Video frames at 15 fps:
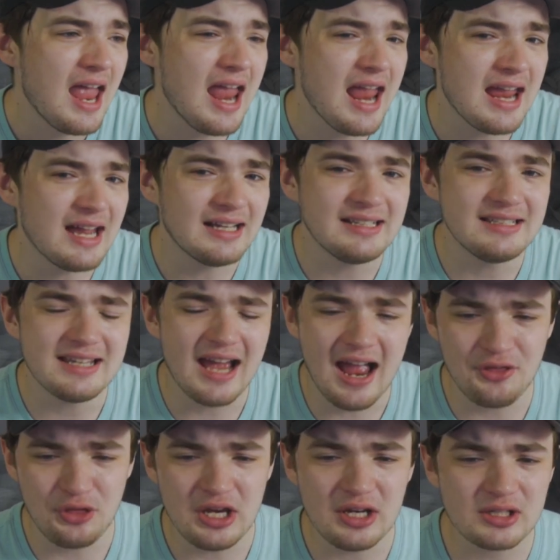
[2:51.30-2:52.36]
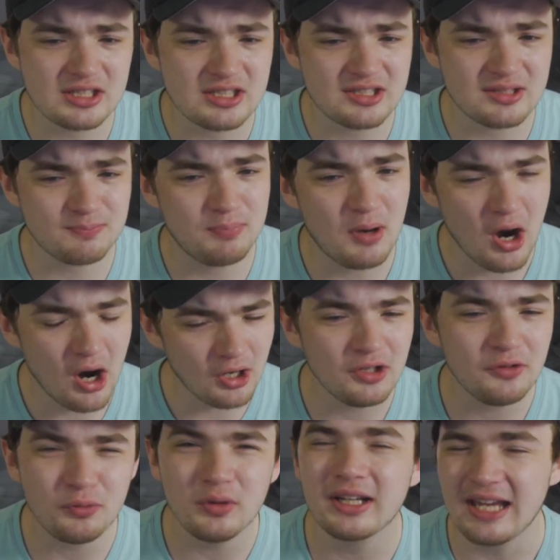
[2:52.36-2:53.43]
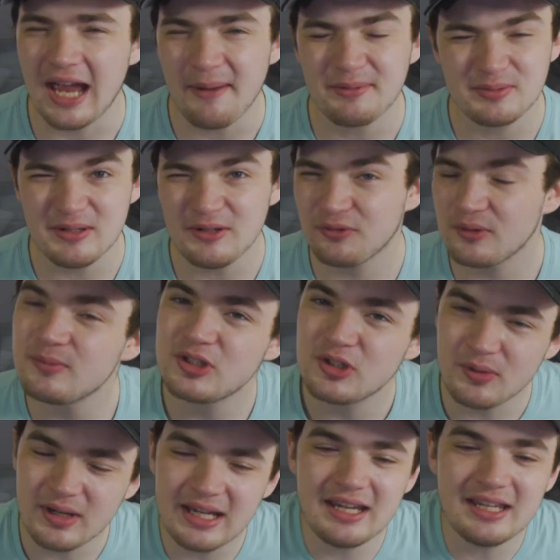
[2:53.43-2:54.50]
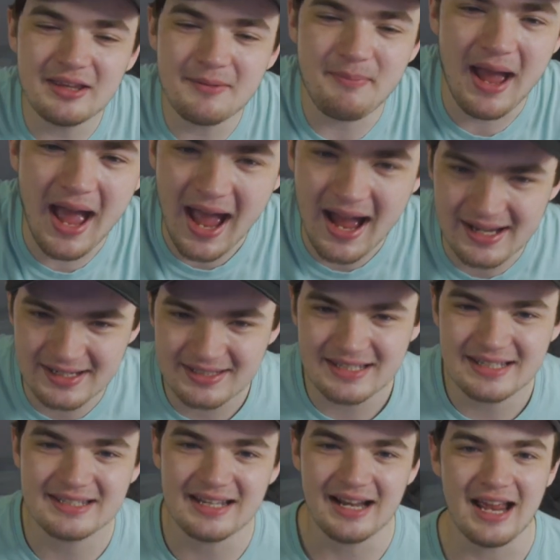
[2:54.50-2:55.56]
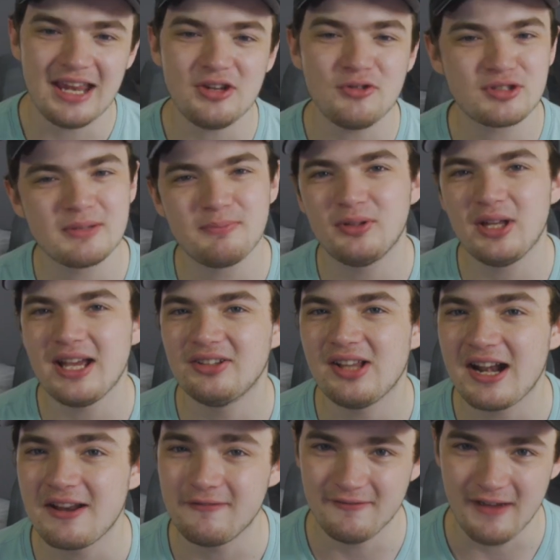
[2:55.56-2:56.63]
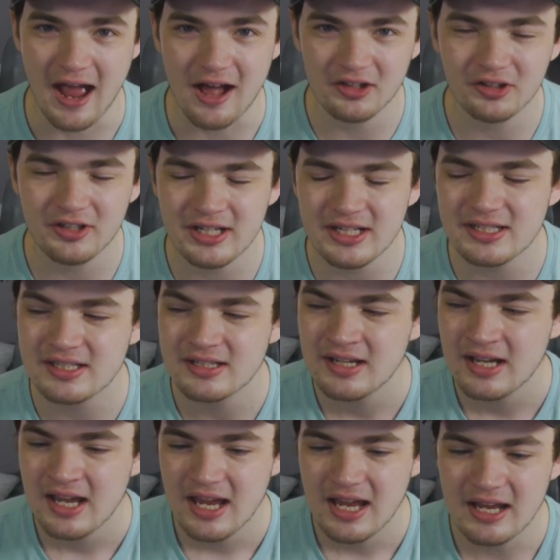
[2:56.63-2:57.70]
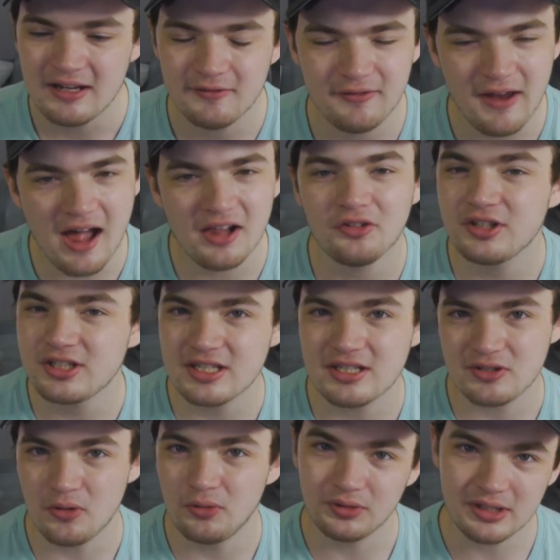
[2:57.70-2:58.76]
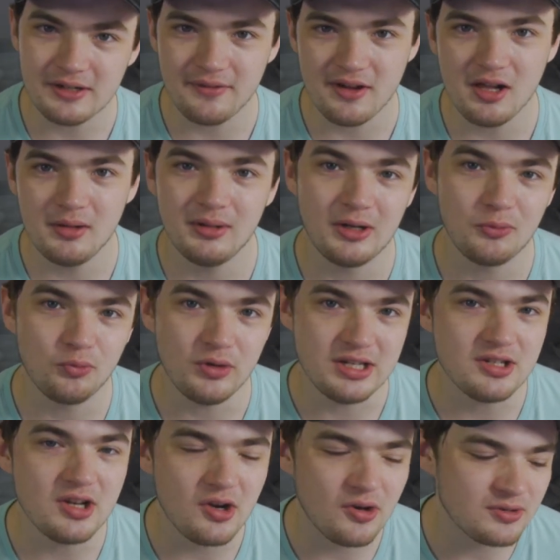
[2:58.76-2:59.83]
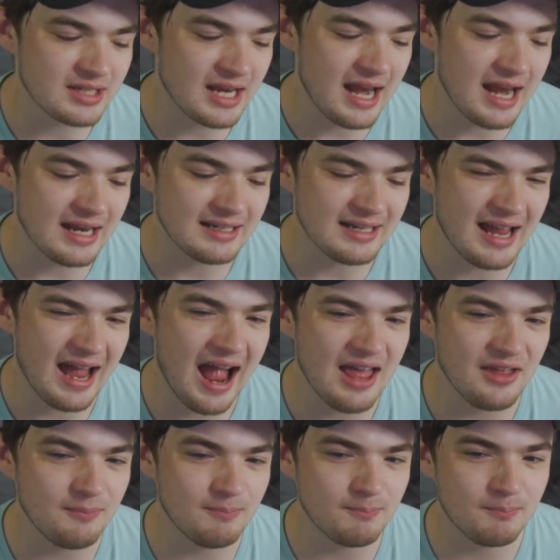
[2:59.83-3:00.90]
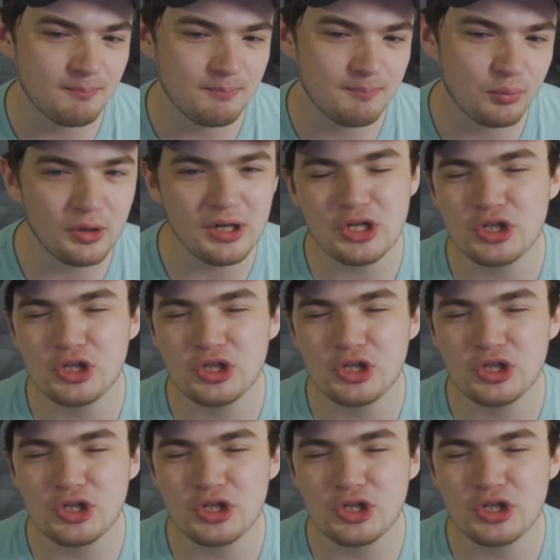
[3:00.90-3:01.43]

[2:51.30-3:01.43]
and I think part of what kept me from doing it in the past is that I used to play a lot of Valorant, and Valorant is only available on Windows, and I'm pretty